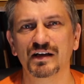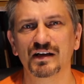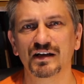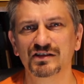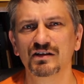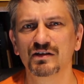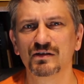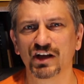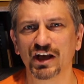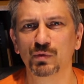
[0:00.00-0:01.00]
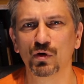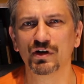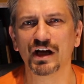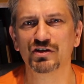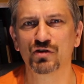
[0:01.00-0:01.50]
It's a little
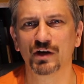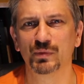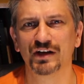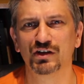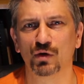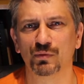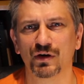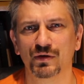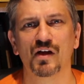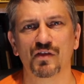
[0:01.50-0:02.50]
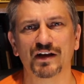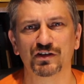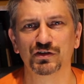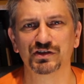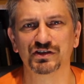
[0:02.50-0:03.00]
keyboard and trackpad combo that
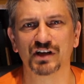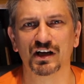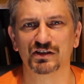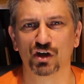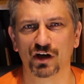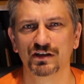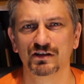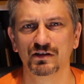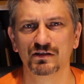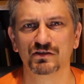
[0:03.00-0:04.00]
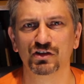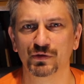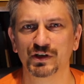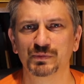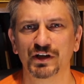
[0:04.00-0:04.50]
uses a tiny little
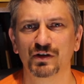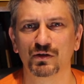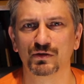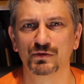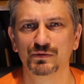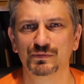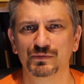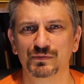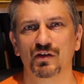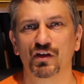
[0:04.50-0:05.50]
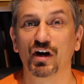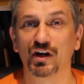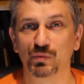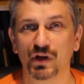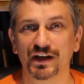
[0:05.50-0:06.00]
U S B dongle that I
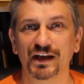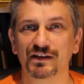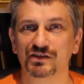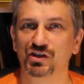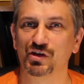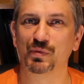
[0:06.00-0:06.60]
can plug in to the